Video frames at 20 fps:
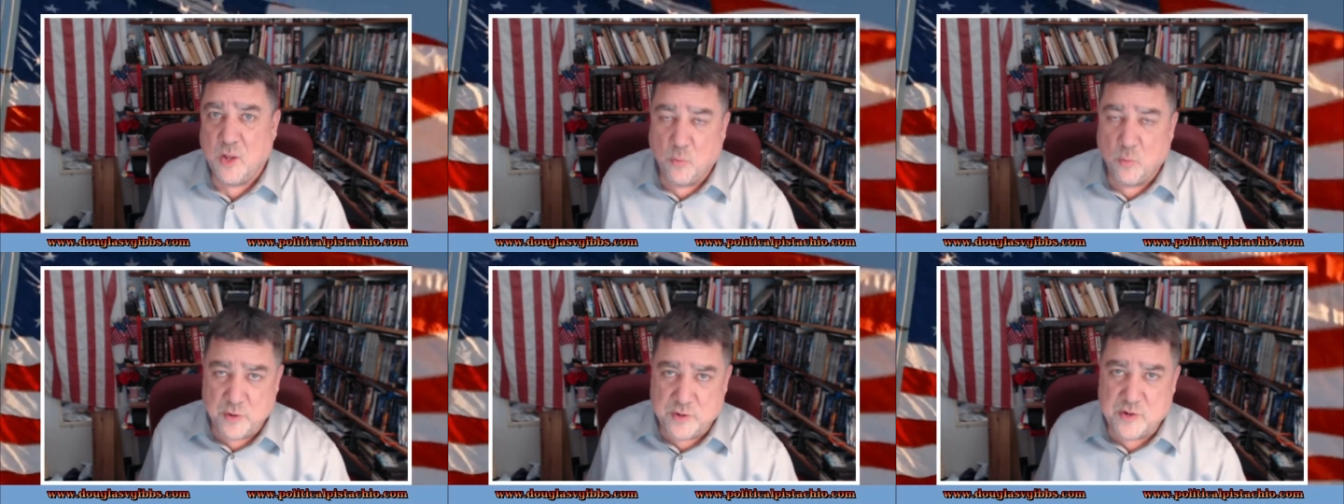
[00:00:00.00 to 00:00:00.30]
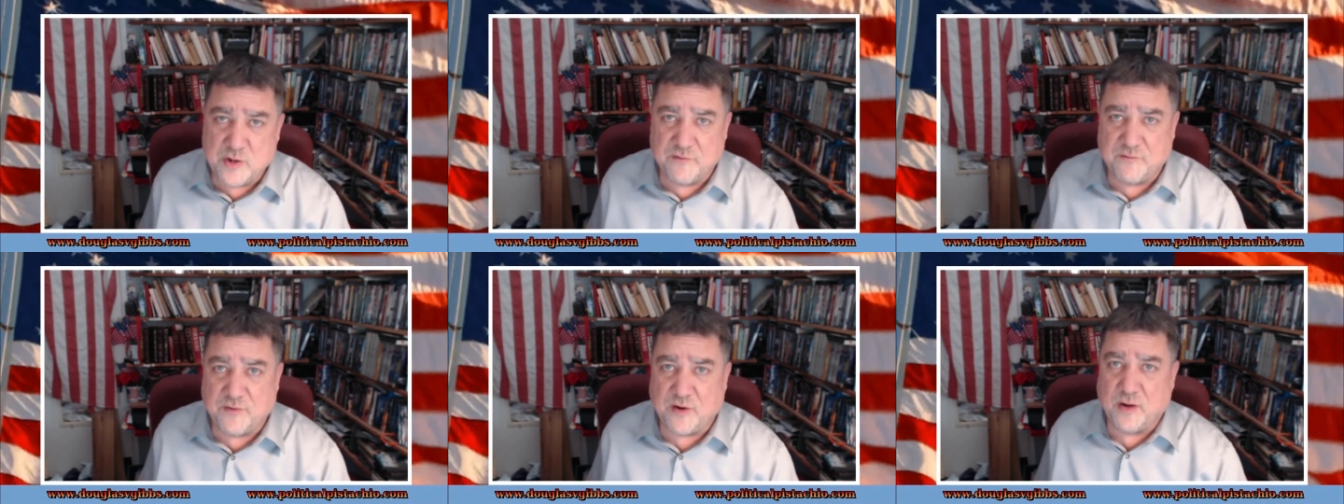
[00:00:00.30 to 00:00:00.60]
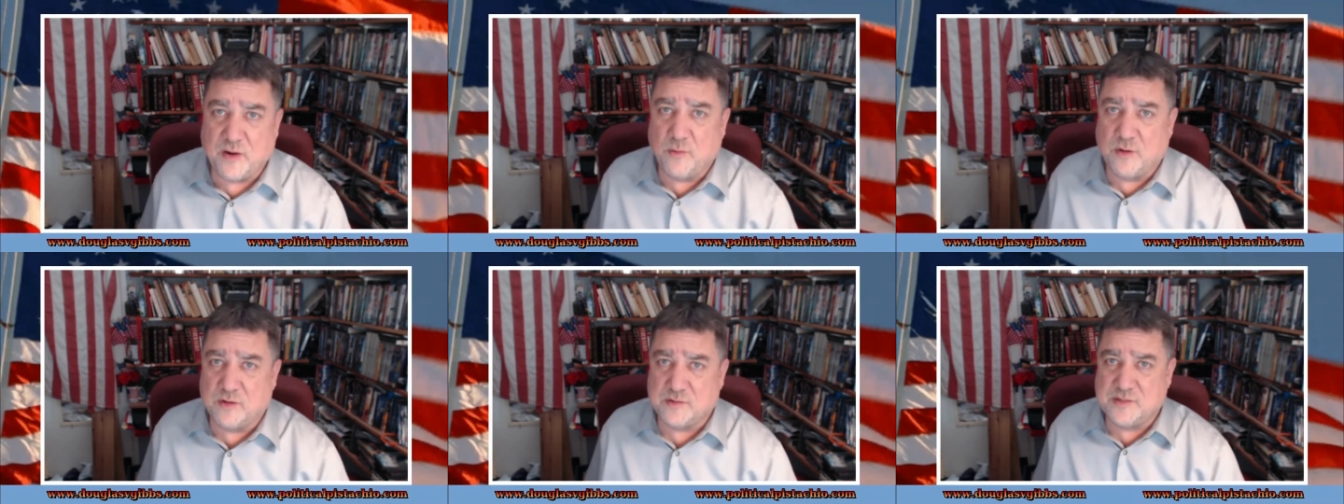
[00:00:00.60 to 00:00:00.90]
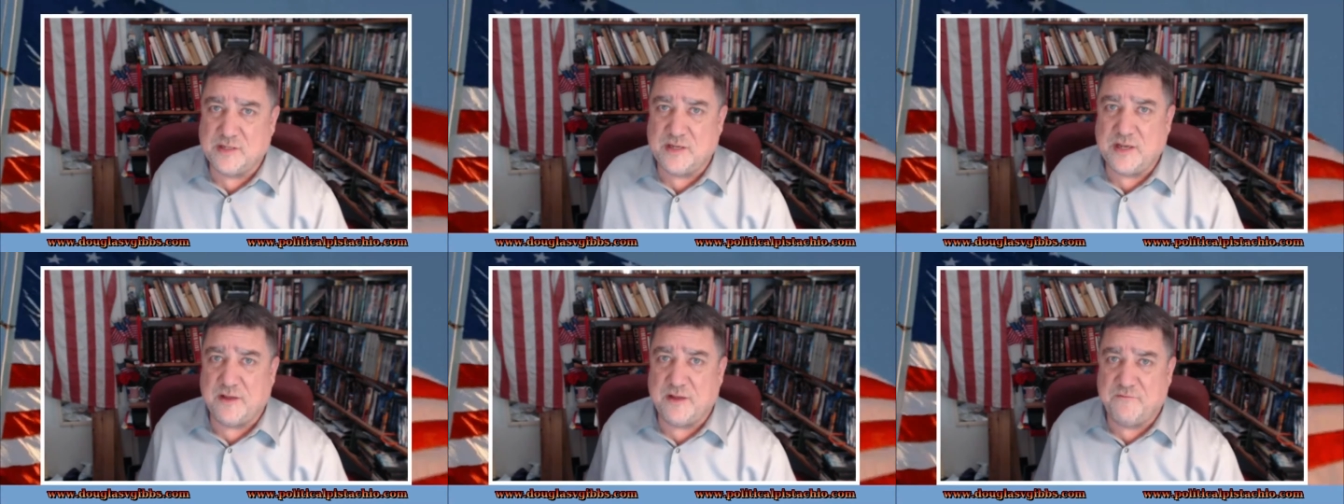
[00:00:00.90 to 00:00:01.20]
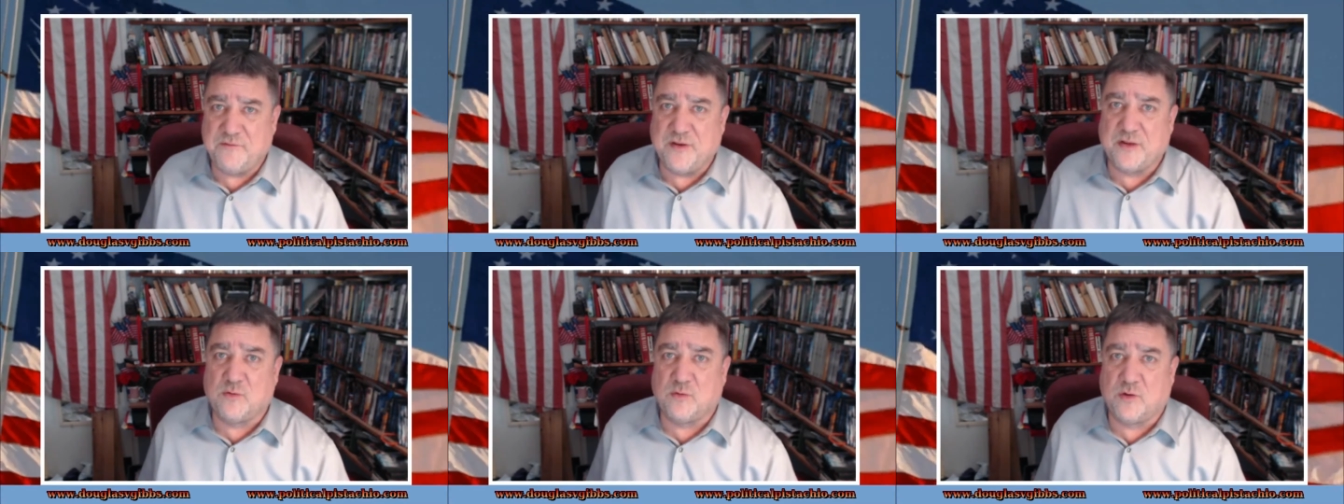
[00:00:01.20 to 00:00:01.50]
we could very well see a
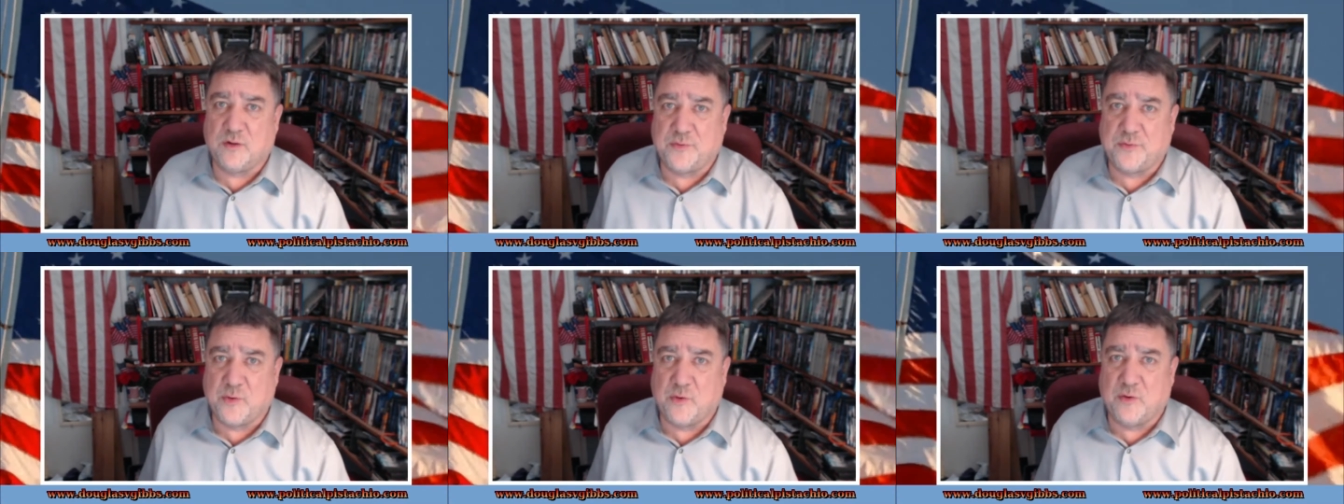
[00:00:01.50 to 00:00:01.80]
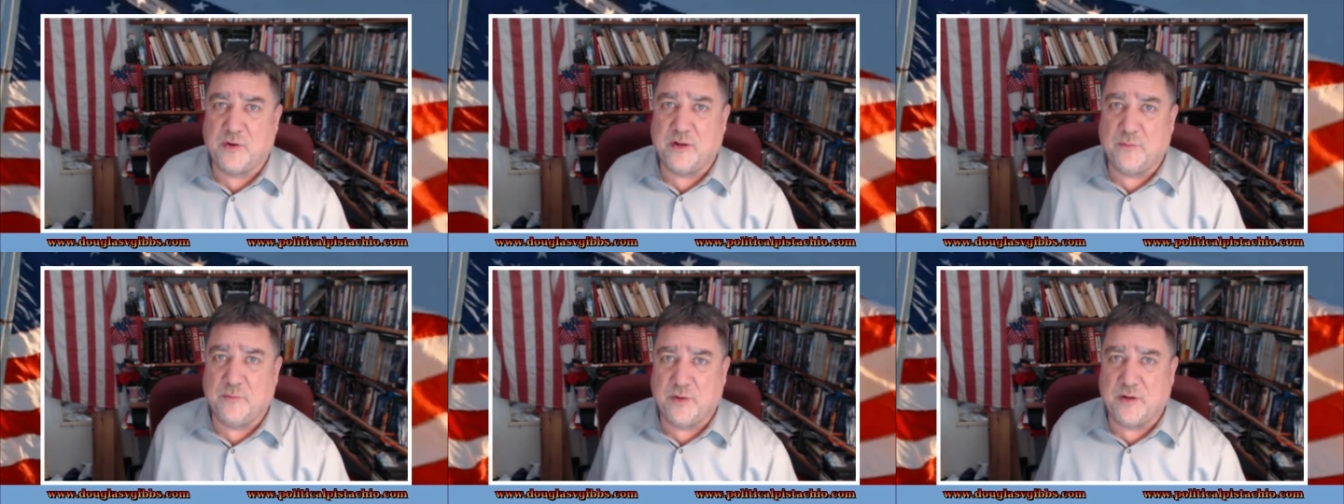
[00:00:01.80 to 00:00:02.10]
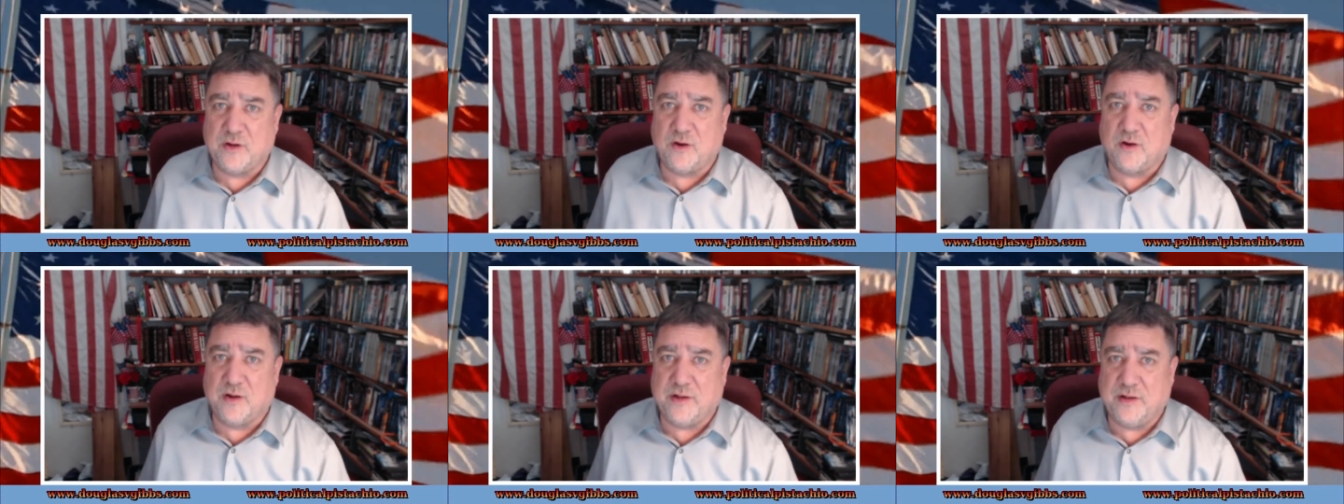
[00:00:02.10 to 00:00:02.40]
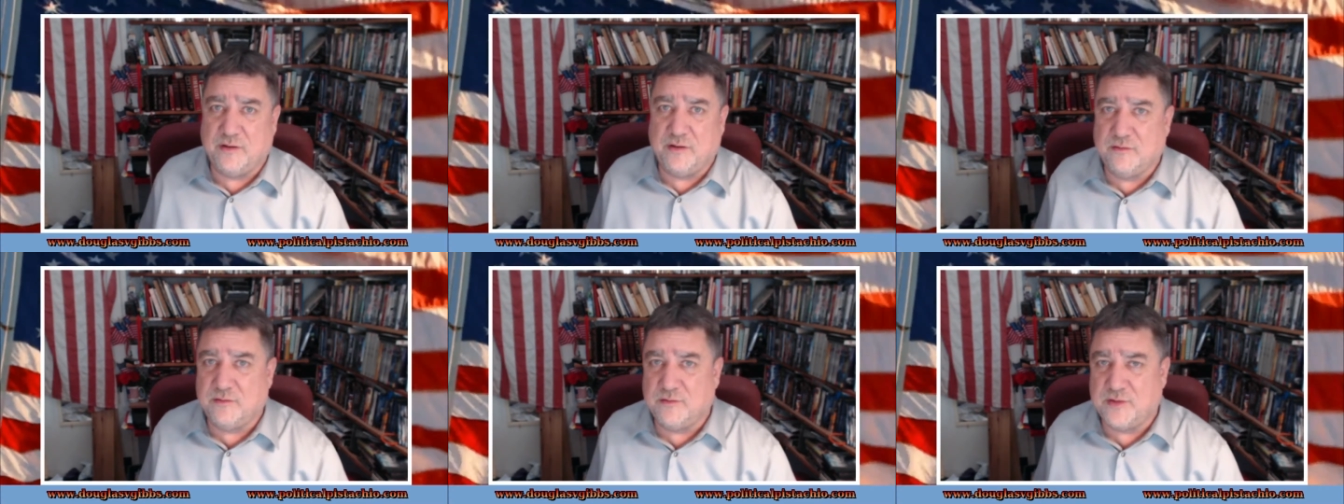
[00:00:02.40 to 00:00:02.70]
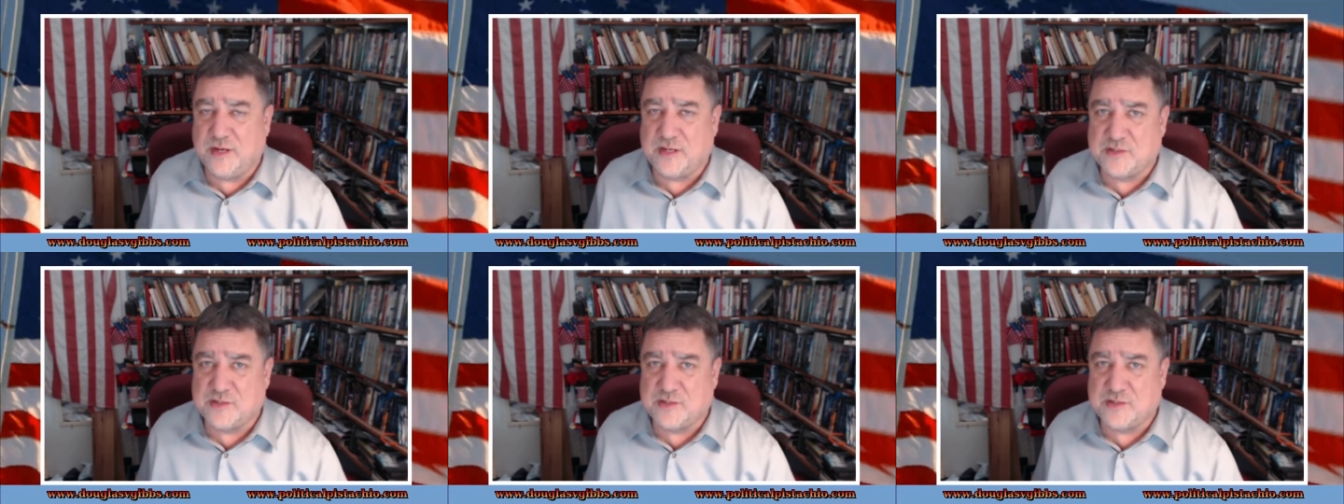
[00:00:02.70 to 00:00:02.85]
federal authority regarding the